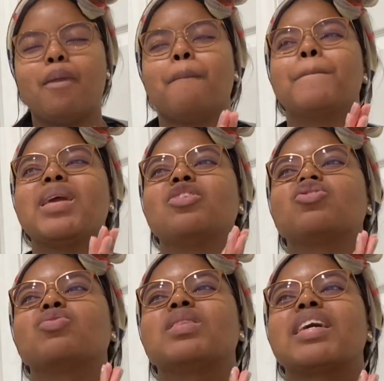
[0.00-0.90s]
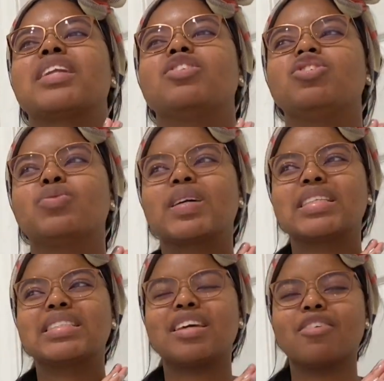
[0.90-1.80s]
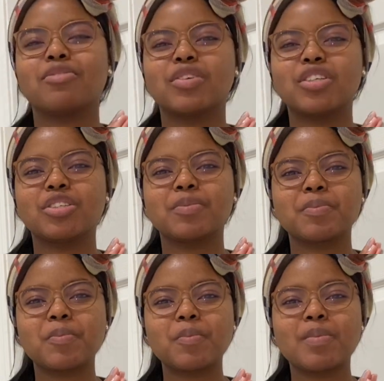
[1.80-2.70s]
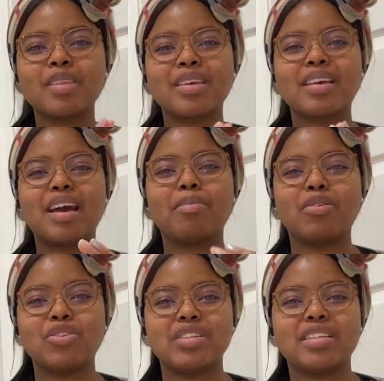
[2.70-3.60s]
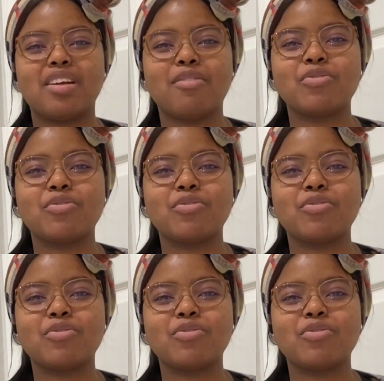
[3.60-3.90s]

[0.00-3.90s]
Make sure that you are selfish about yourself.